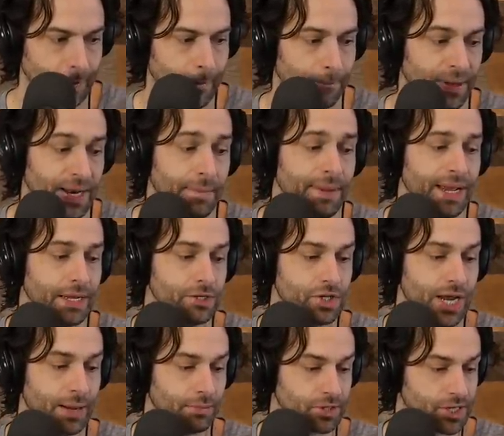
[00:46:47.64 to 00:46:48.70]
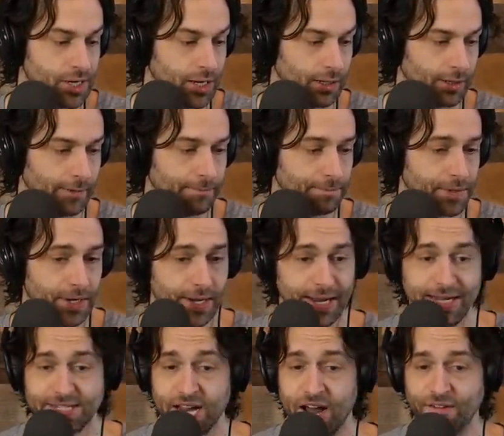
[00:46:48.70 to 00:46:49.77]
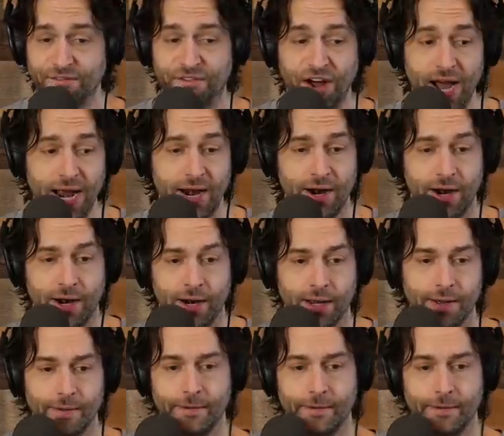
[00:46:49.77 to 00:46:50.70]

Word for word: But NBA Jam was killer. He's on fire!